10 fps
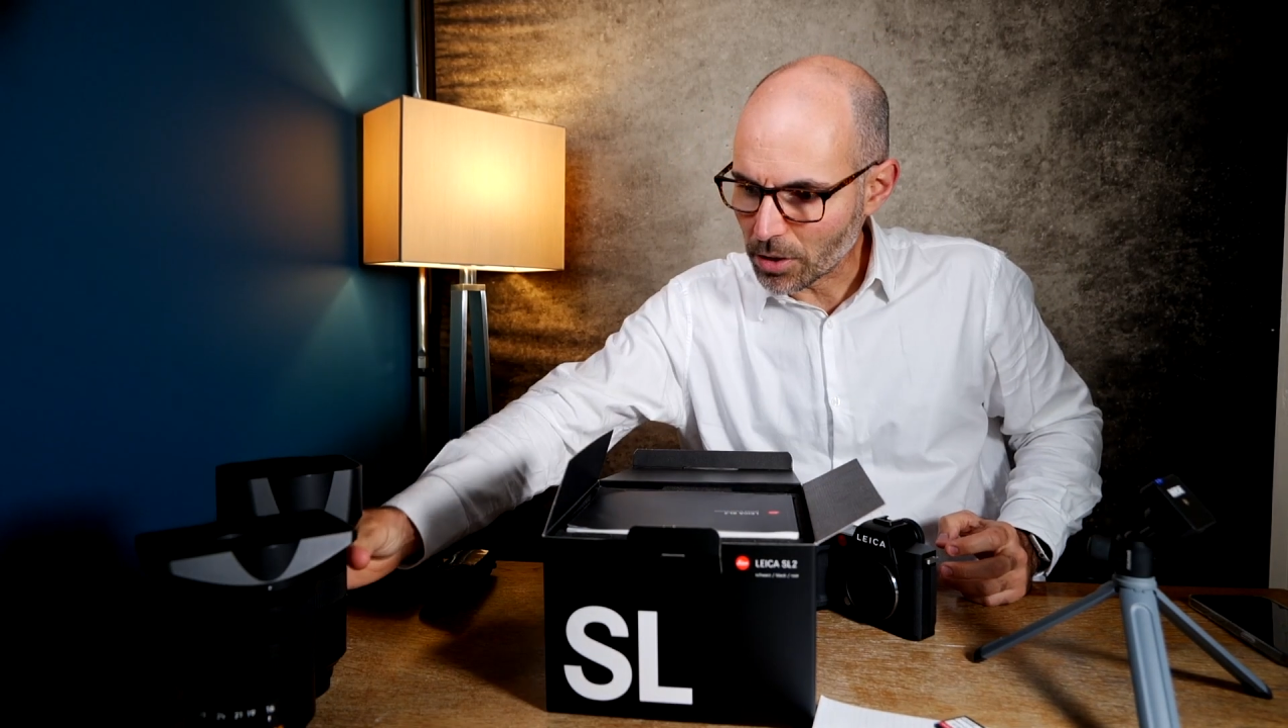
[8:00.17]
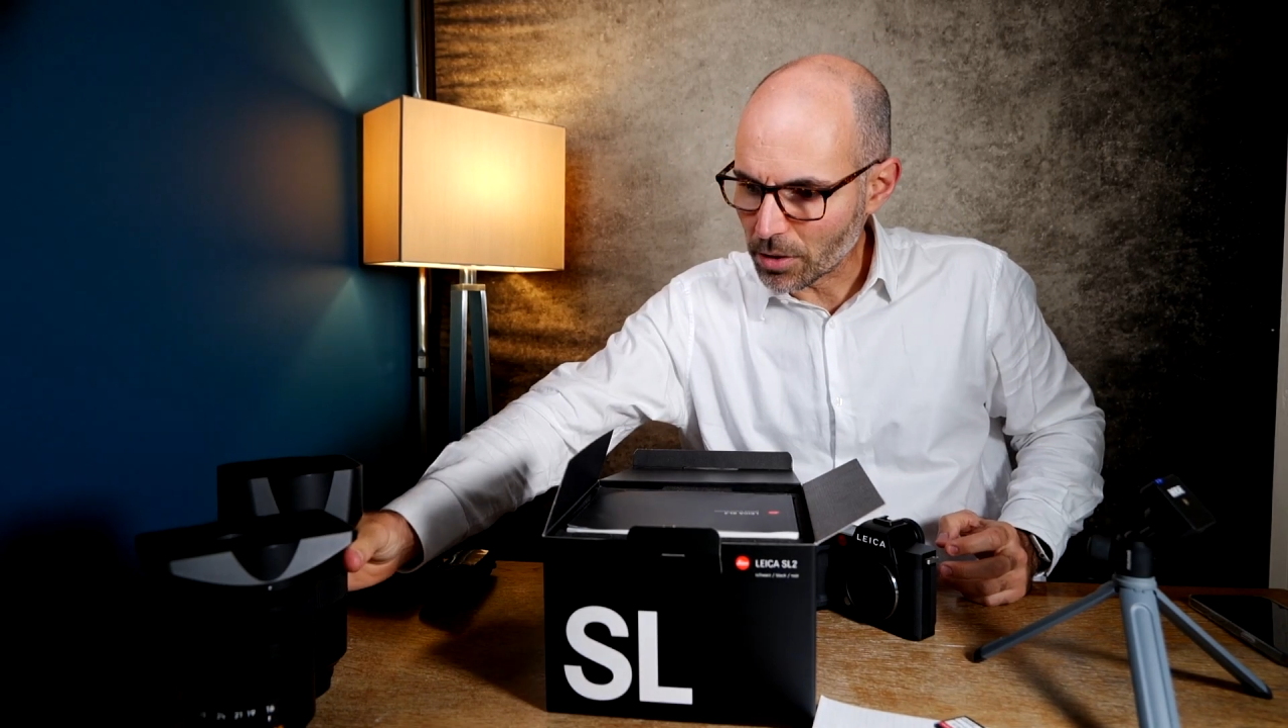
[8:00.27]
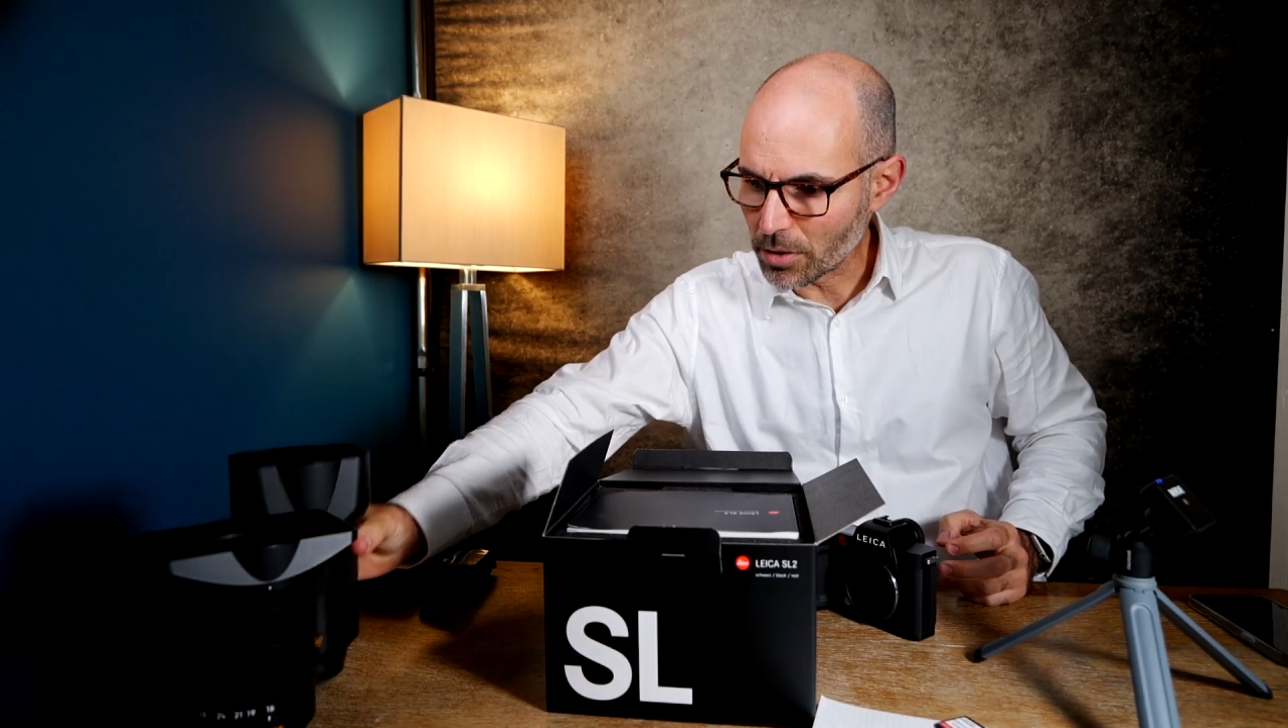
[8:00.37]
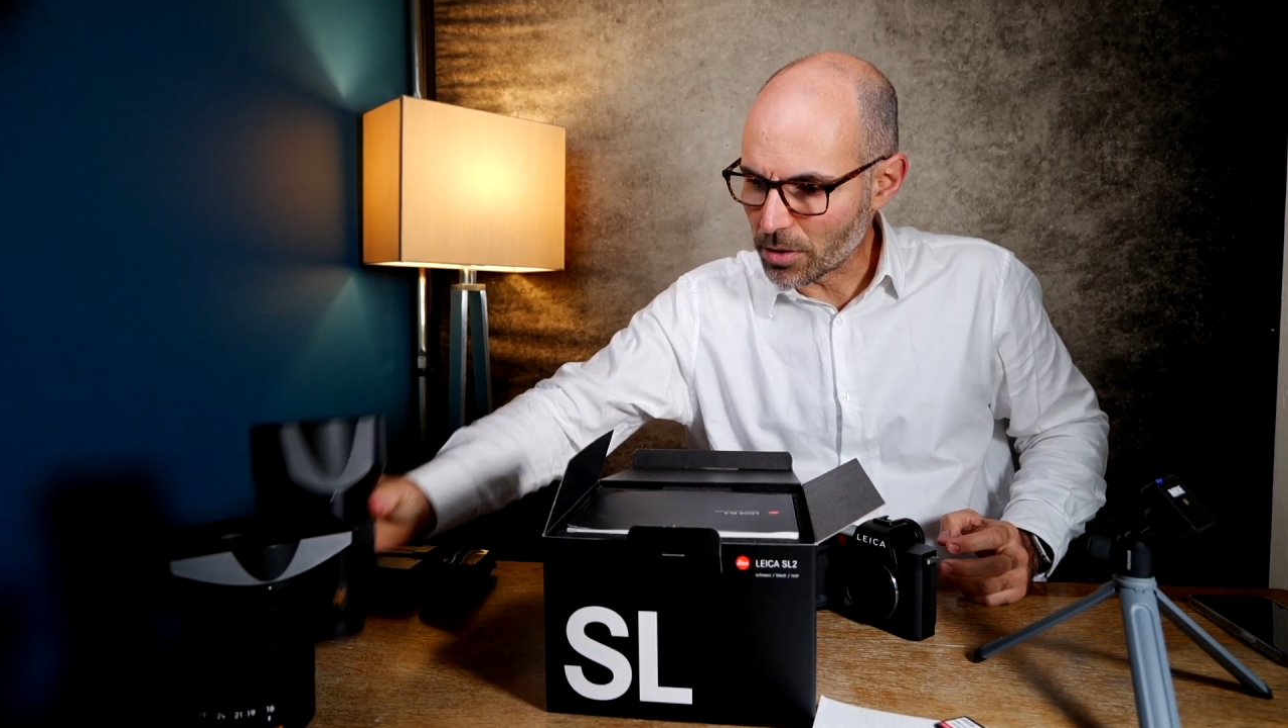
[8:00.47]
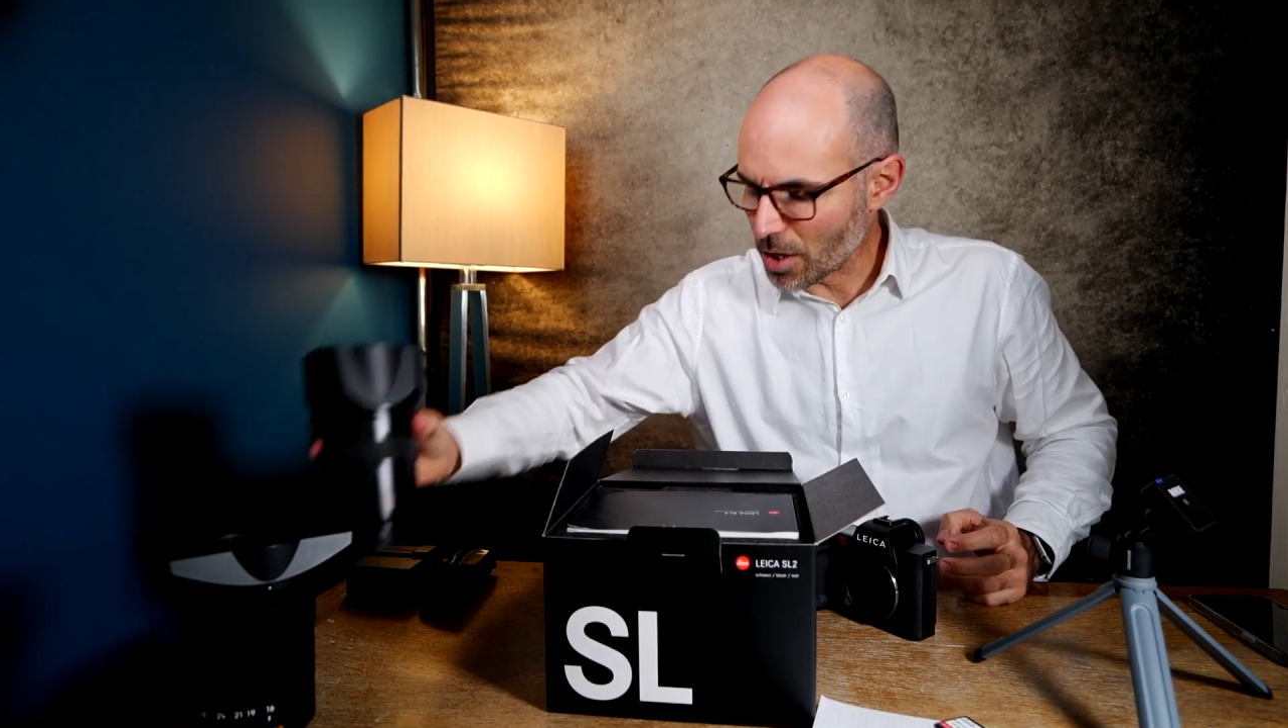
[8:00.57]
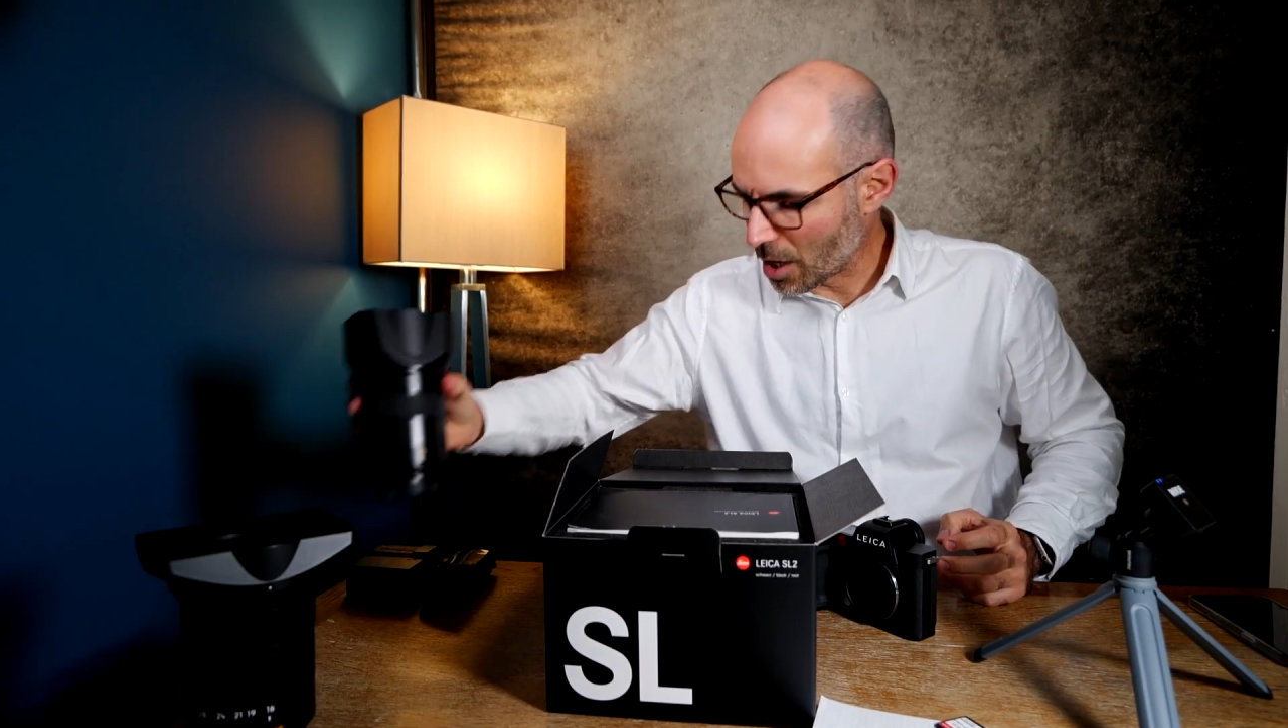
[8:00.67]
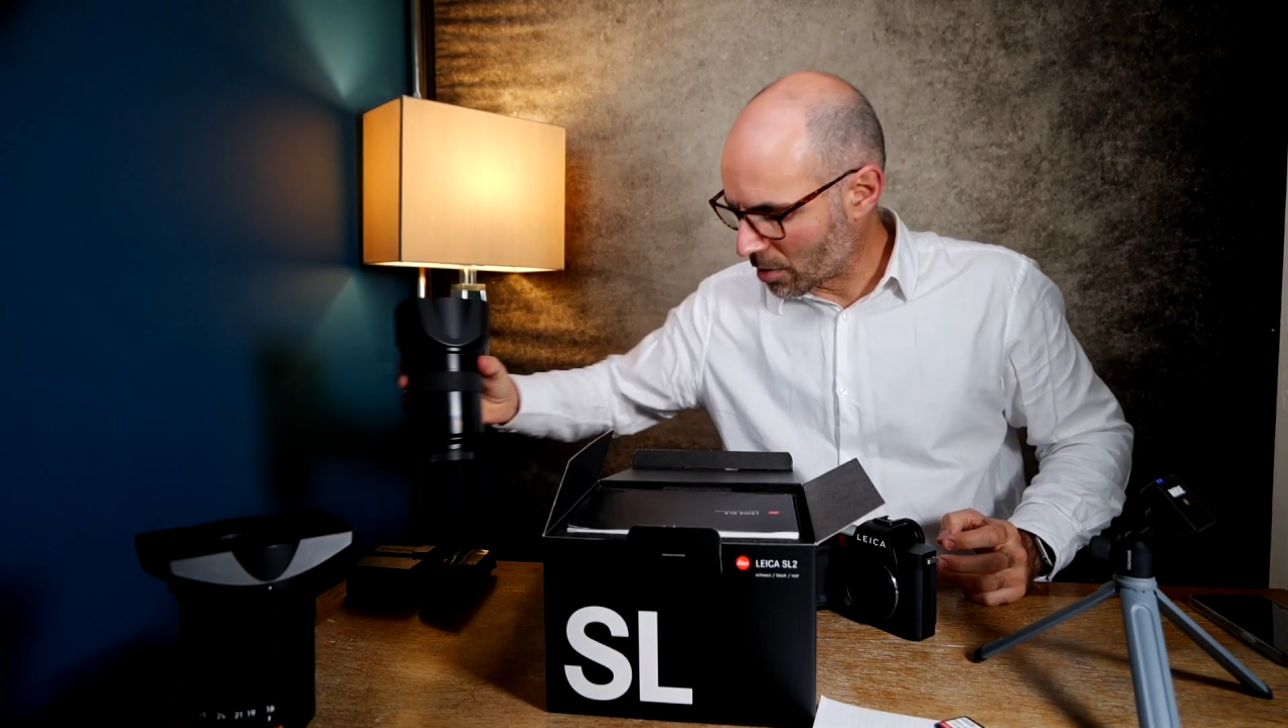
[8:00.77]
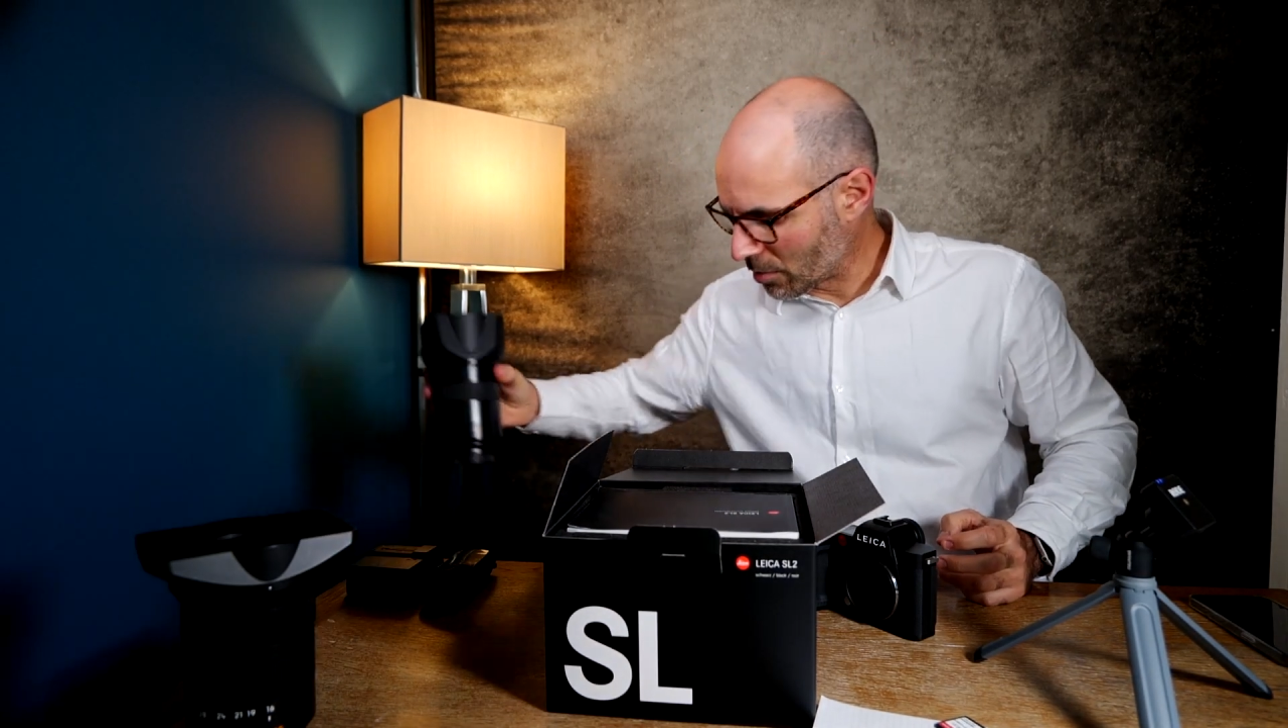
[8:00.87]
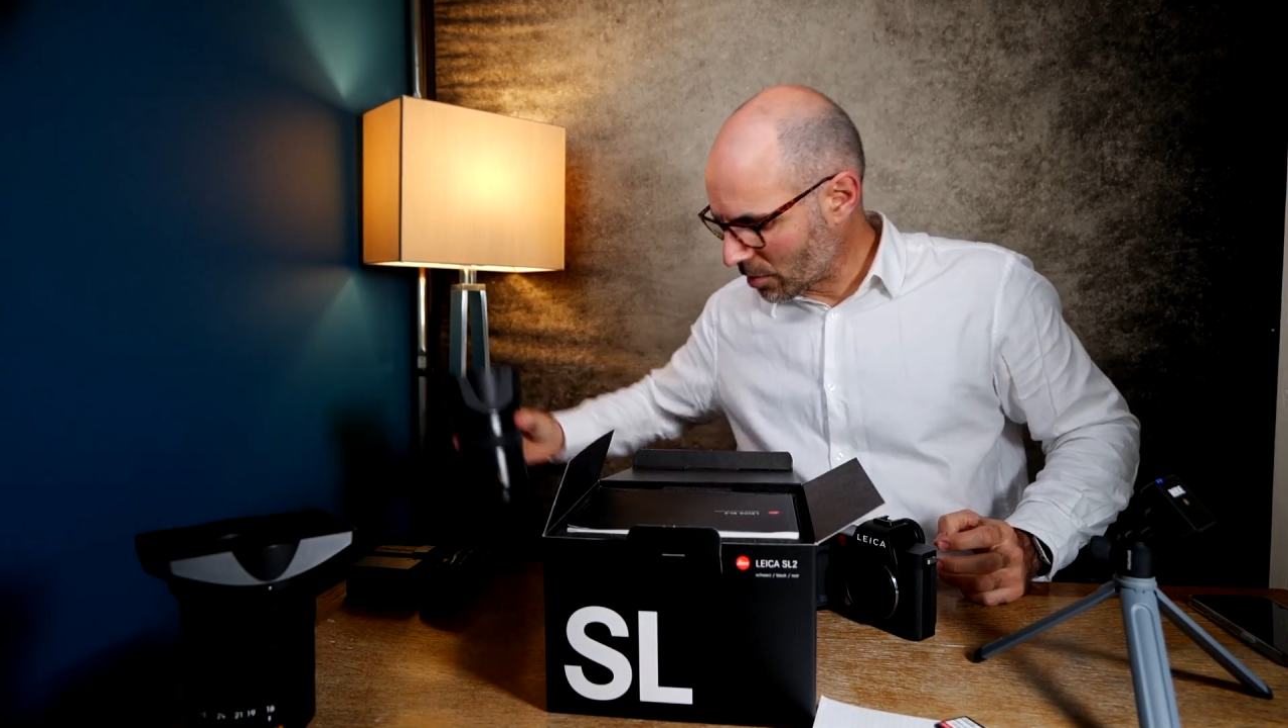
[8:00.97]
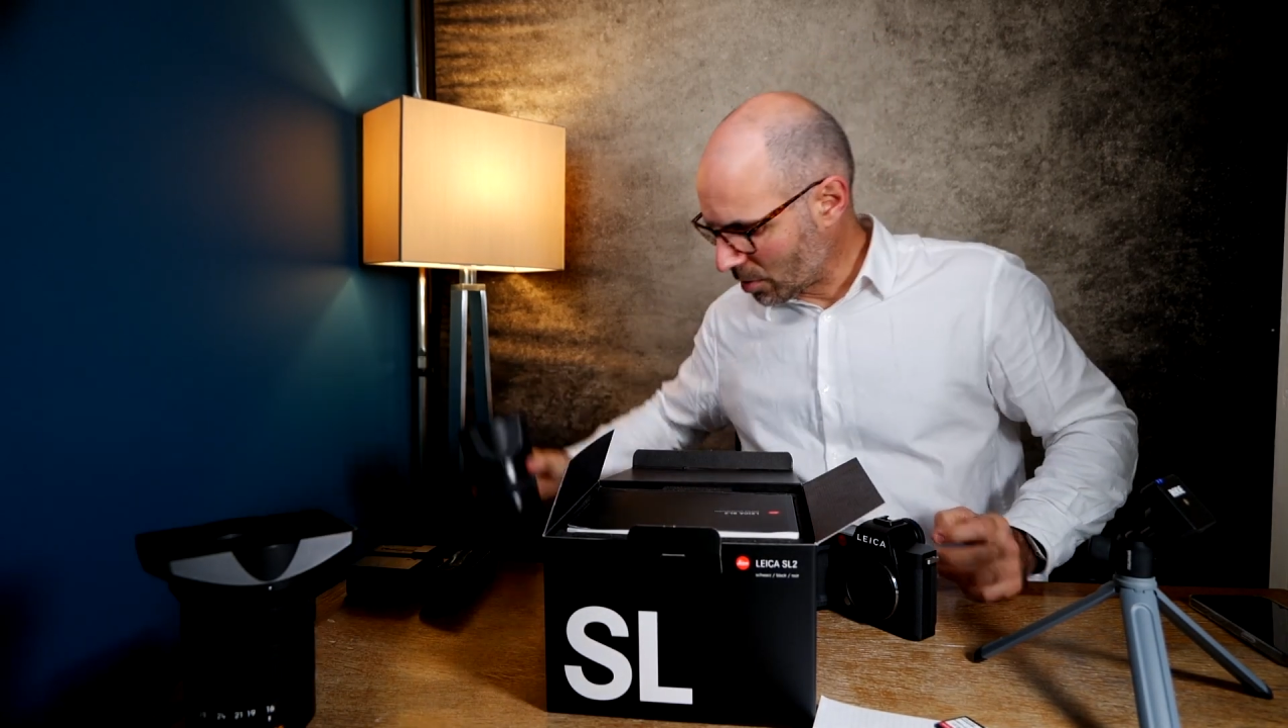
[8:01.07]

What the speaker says: it down